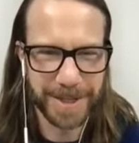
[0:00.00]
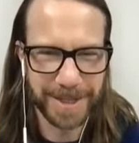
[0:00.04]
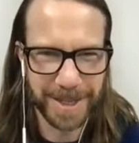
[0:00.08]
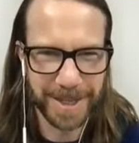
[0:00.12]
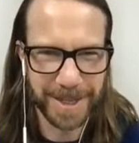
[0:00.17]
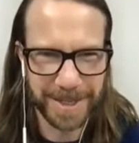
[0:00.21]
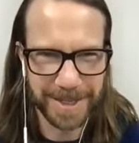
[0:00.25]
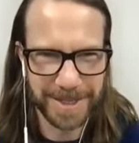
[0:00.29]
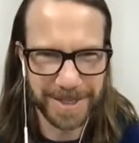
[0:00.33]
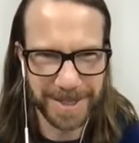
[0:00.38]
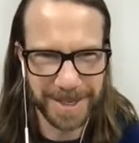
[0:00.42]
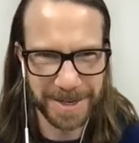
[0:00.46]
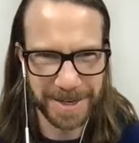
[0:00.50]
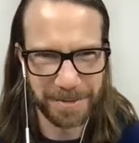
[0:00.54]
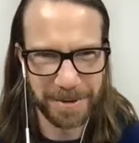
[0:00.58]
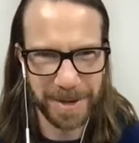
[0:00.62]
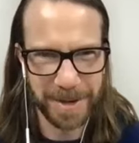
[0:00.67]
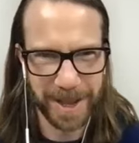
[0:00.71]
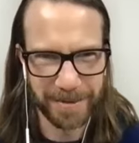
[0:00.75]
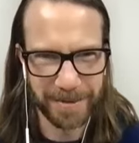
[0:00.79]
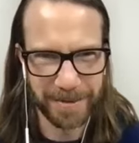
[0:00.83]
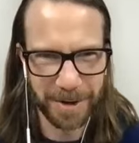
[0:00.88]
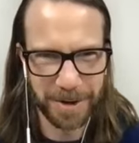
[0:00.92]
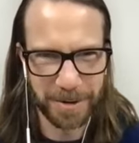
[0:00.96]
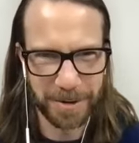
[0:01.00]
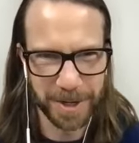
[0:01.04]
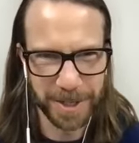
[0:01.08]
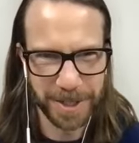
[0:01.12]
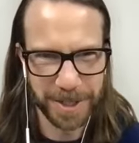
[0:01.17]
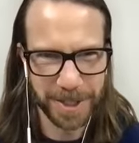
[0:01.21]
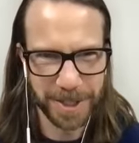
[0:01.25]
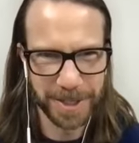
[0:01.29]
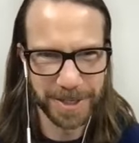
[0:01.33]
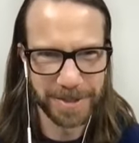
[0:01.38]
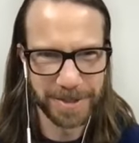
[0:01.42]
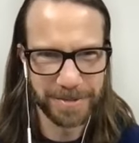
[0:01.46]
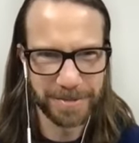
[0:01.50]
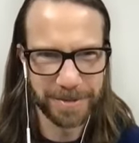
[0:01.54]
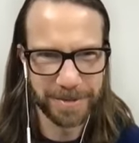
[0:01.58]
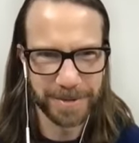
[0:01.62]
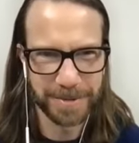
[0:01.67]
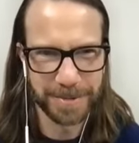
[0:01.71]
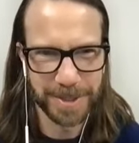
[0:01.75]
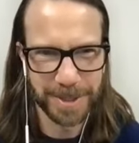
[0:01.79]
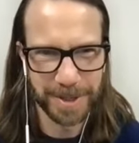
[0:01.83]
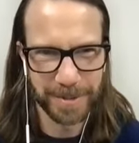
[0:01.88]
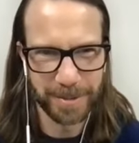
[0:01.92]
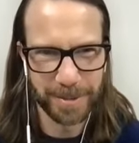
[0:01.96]
let's see, we have a question
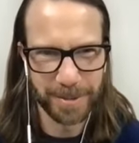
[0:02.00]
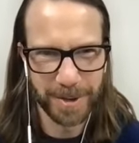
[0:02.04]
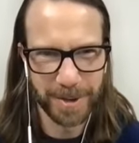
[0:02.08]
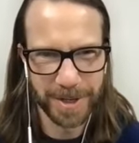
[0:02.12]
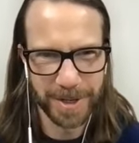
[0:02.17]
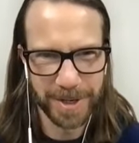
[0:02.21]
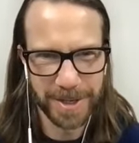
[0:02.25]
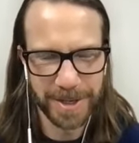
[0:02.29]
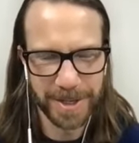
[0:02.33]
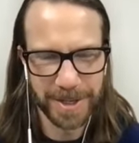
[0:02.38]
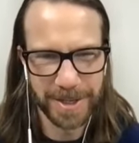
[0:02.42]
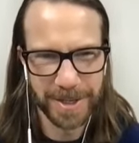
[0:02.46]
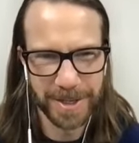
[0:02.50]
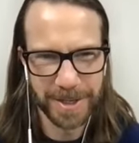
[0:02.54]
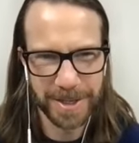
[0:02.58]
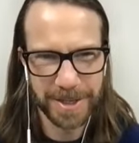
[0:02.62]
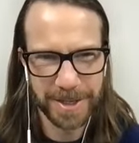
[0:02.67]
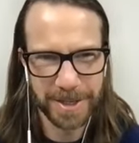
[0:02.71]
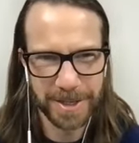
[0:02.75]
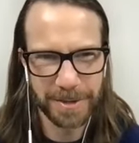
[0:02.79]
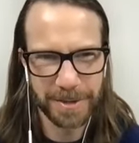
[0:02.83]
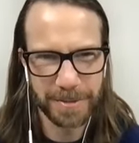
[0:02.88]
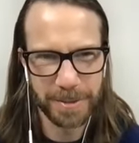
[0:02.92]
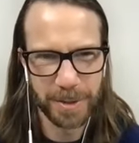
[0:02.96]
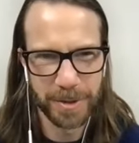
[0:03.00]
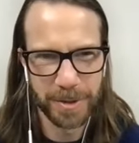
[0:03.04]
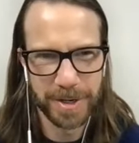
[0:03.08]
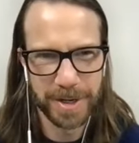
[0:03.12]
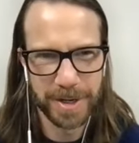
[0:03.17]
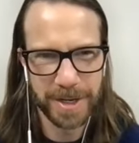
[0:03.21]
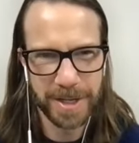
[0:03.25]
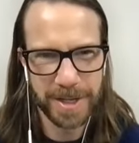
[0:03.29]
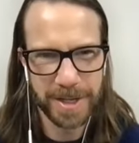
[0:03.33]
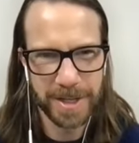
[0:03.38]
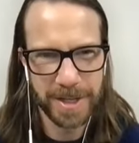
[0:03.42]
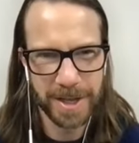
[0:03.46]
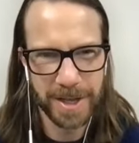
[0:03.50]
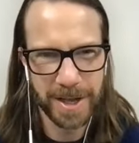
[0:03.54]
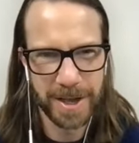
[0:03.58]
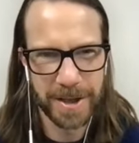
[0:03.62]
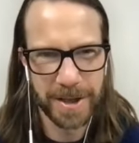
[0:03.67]
from someone in the community.